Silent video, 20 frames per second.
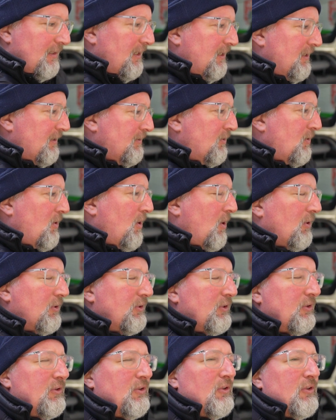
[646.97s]
It
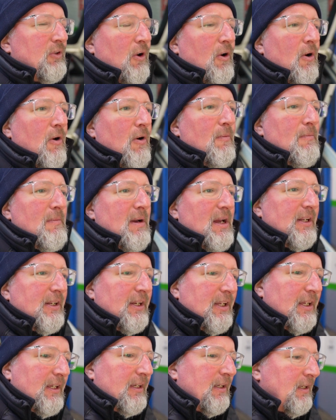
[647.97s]
costs so
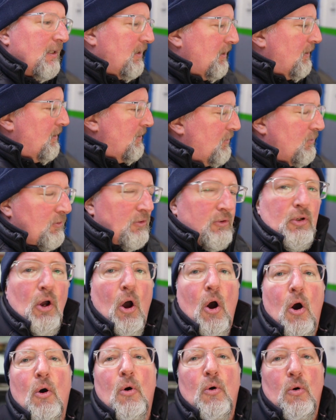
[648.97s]
many
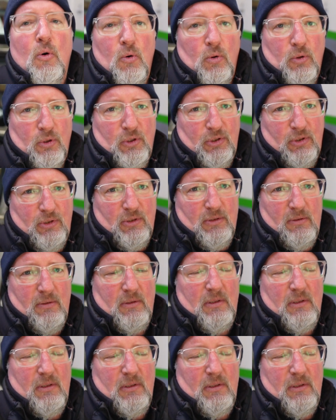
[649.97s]
toes.